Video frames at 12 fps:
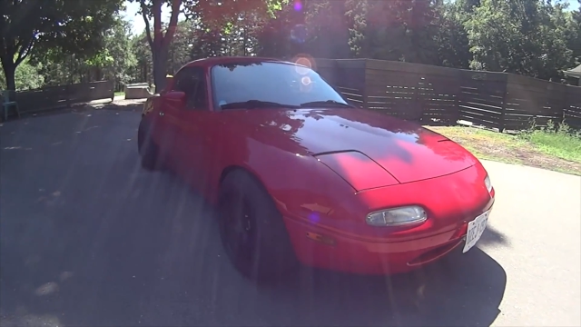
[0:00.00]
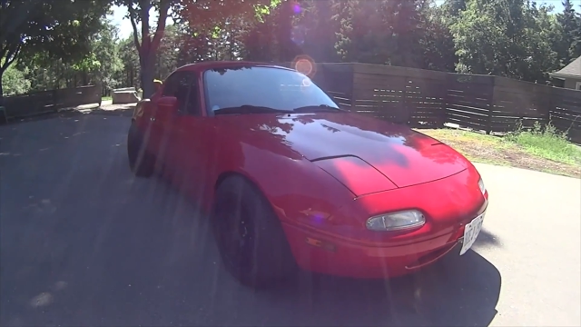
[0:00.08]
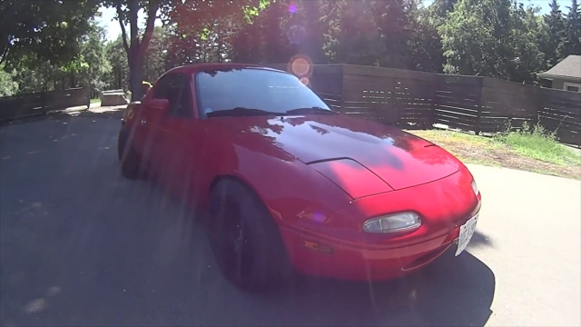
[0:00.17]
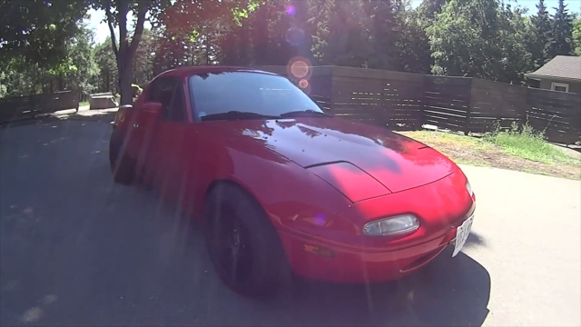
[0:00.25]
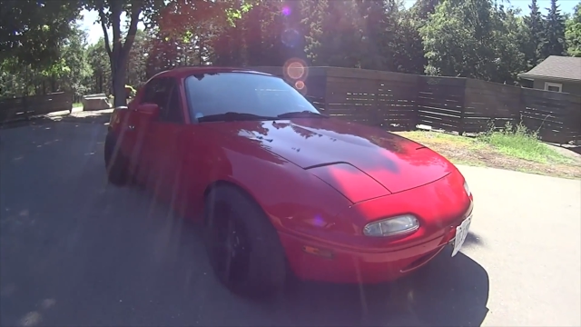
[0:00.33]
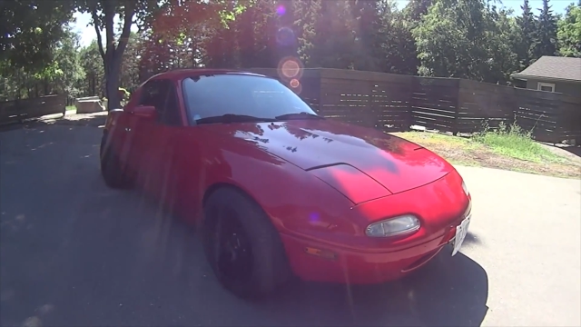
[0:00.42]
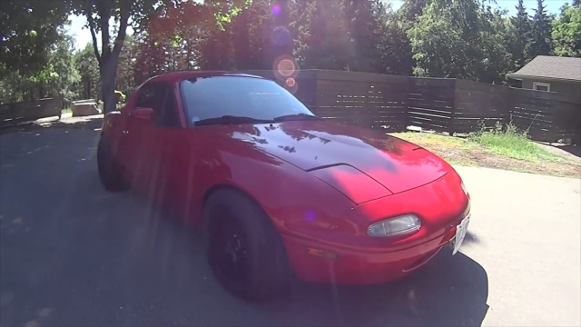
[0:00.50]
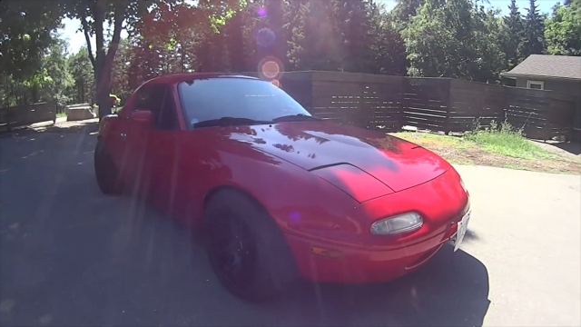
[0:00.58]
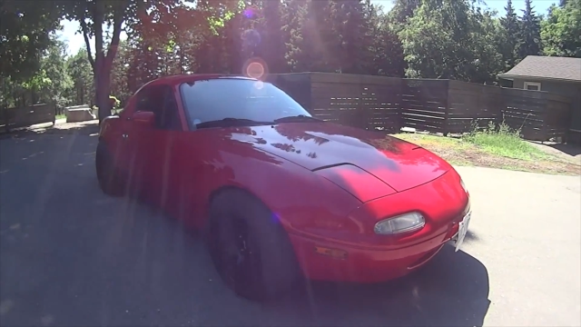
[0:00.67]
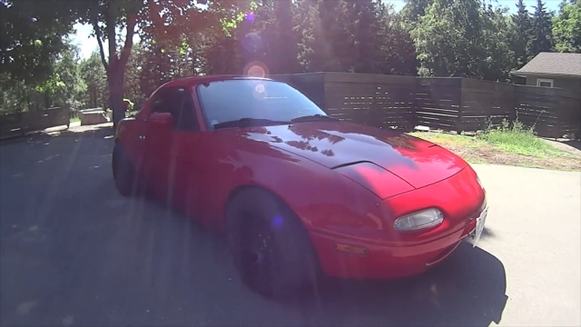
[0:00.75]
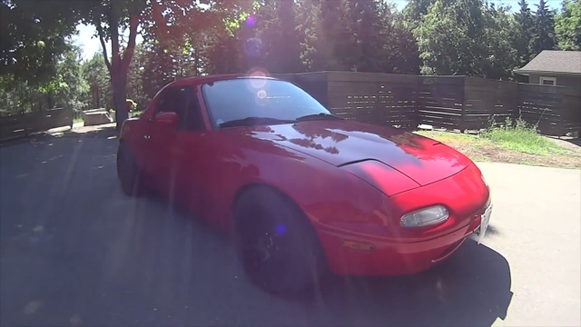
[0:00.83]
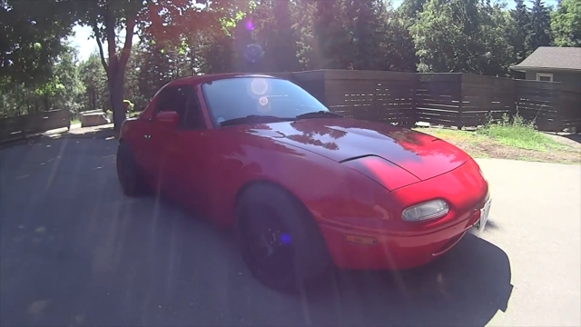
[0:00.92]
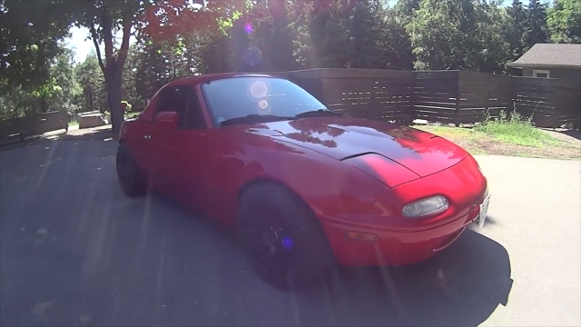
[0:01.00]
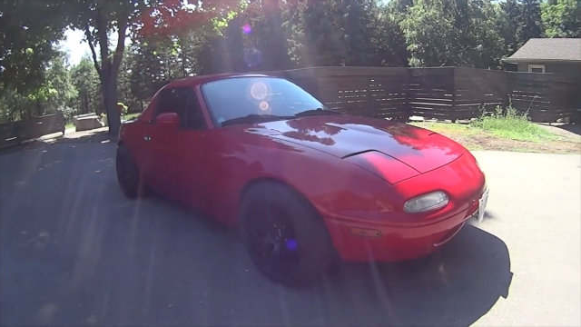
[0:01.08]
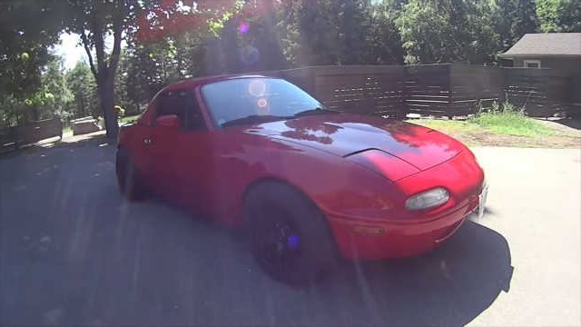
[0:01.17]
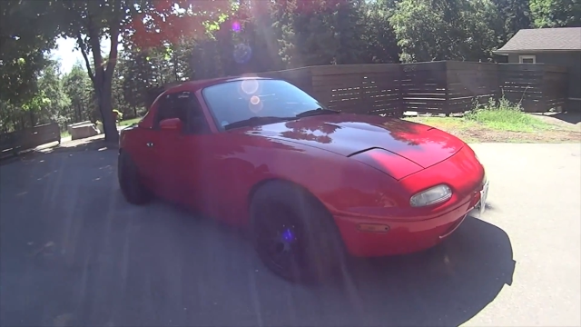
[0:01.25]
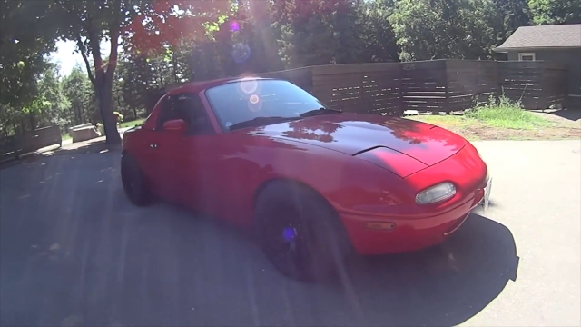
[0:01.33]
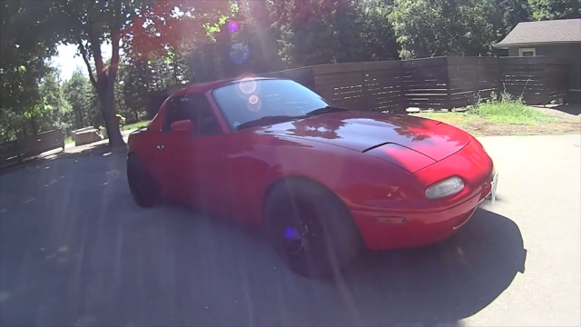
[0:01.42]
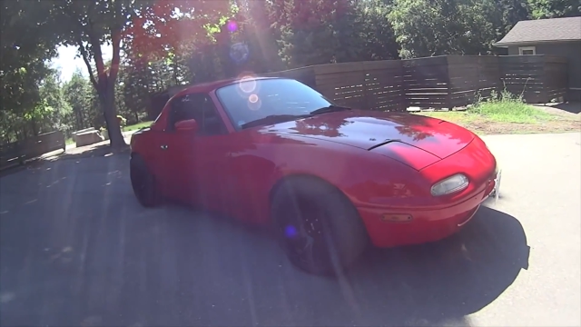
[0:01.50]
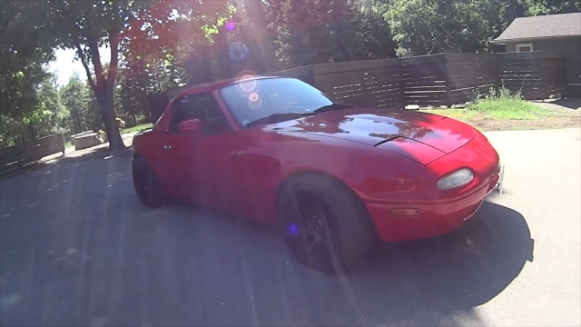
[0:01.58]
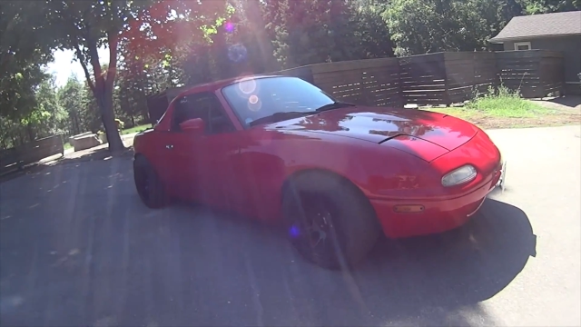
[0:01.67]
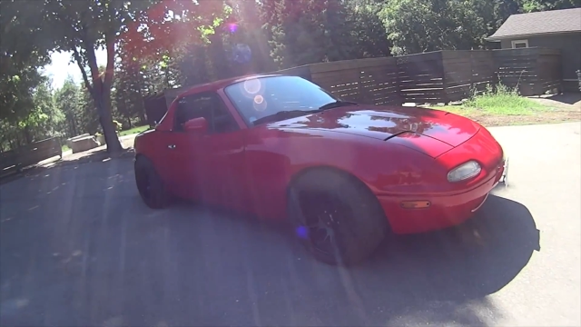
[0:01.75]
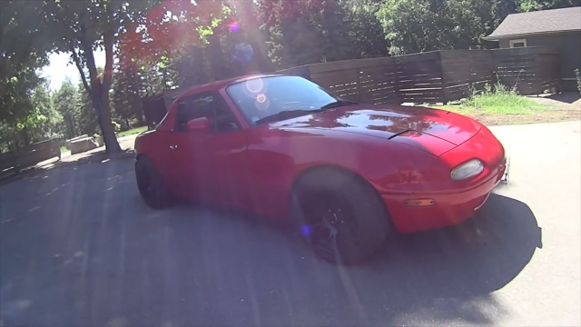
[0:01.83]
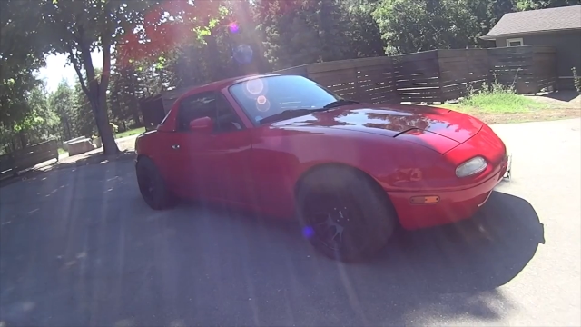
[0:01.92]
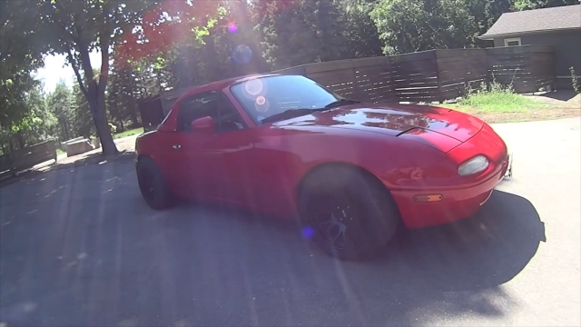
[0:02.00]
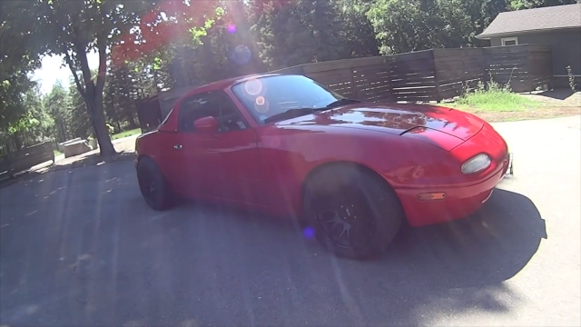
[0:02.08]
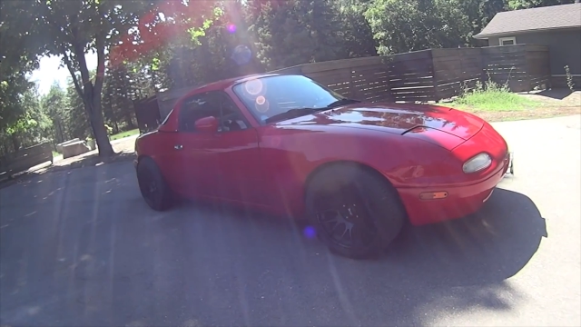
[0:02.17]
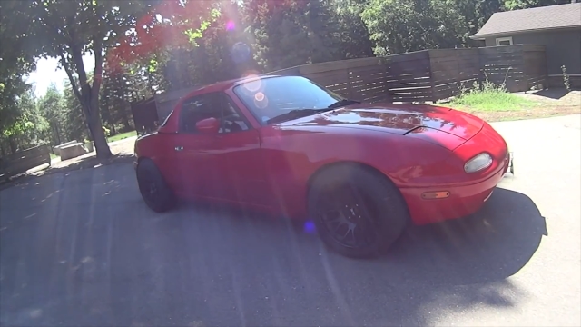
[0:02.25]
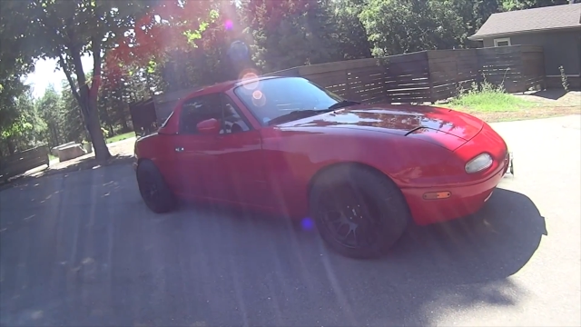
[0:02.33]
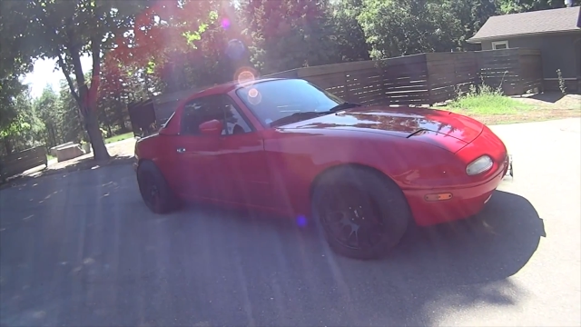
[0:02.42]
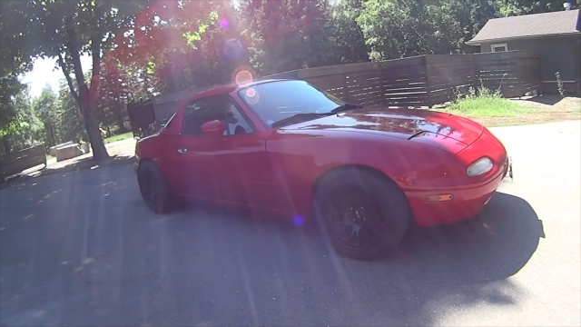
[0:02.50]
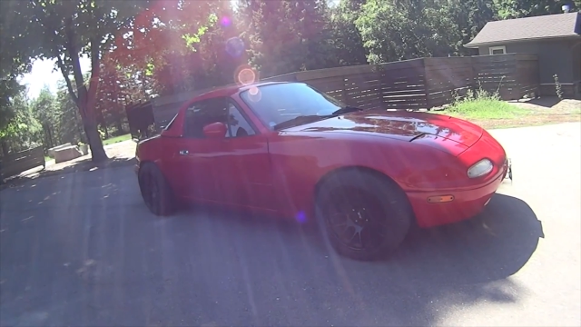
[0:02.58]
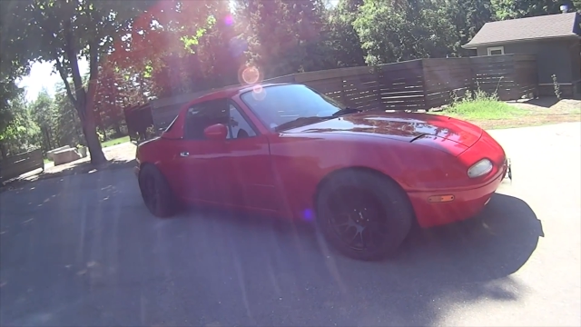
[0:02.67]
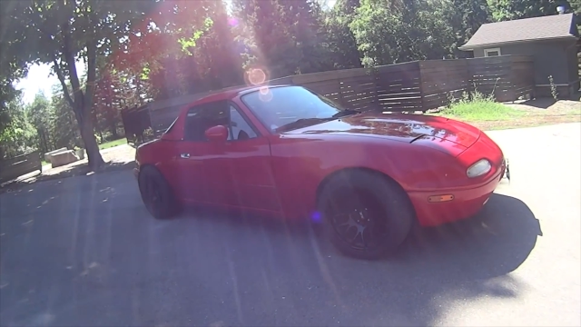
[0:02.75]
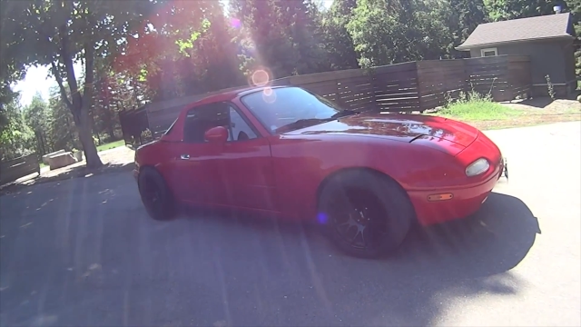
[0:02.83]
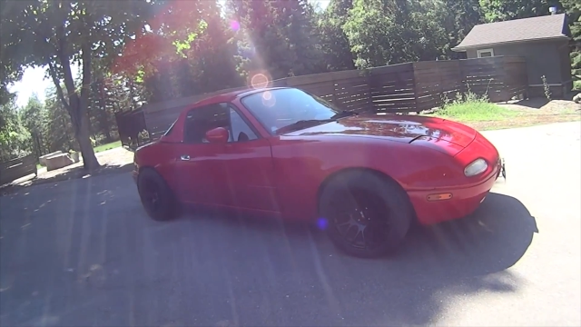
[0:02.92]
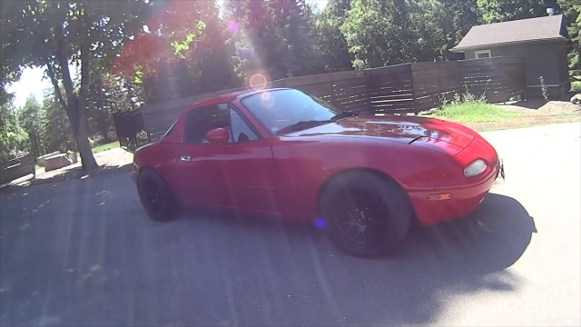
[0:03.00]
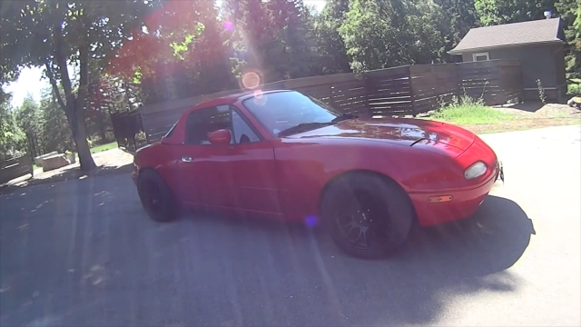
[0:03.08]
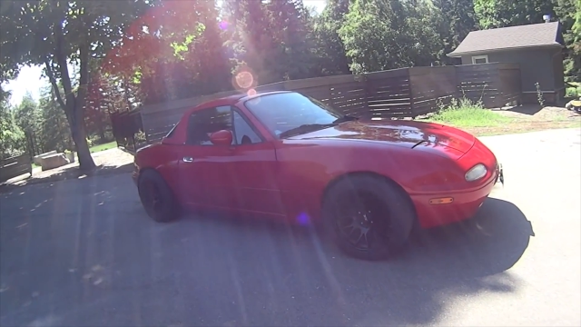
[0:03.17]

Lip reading: Nobody's mouth can be seen.